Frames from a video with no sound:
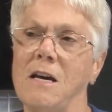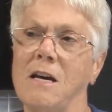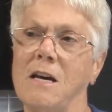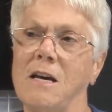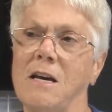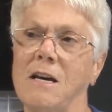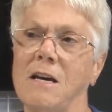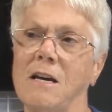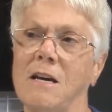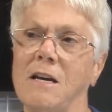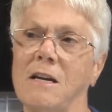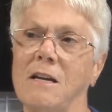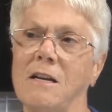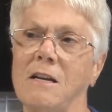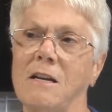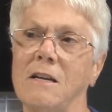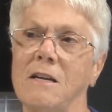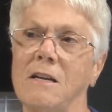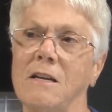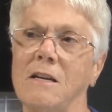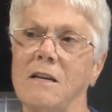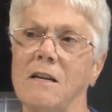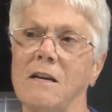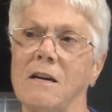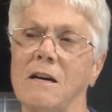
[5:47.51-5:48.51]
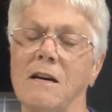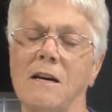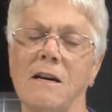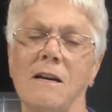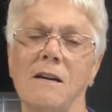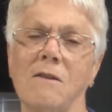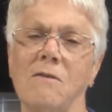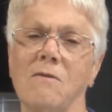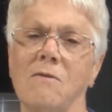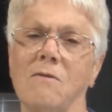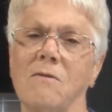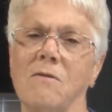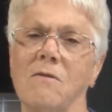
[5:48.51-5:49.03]
and I
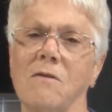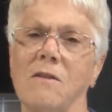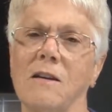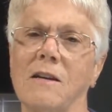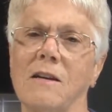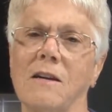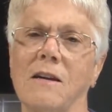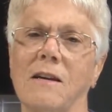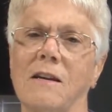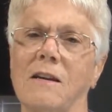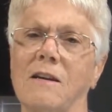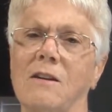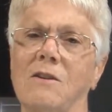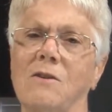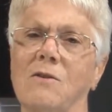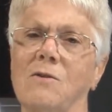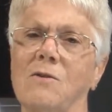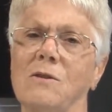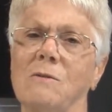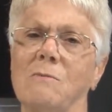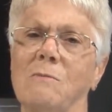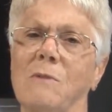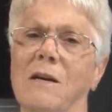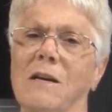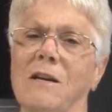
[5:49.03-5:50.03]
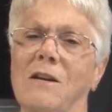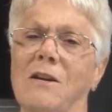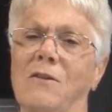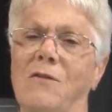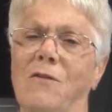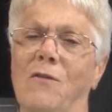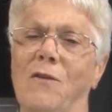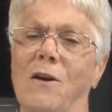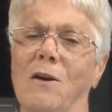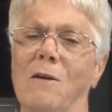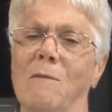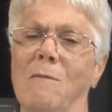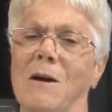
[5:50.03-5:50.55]
don't think I could use Spanish
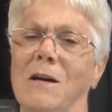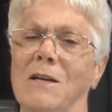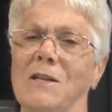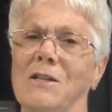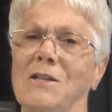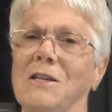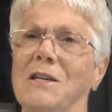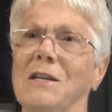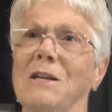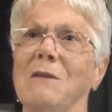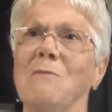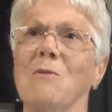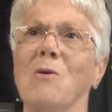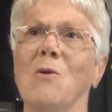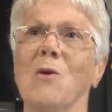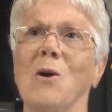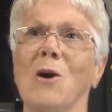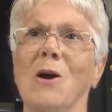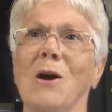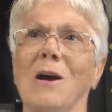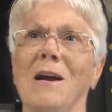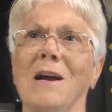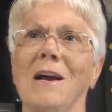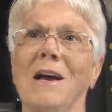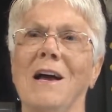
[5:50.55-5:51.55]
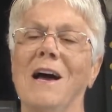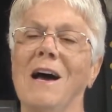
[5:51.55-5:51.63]
very much anymore.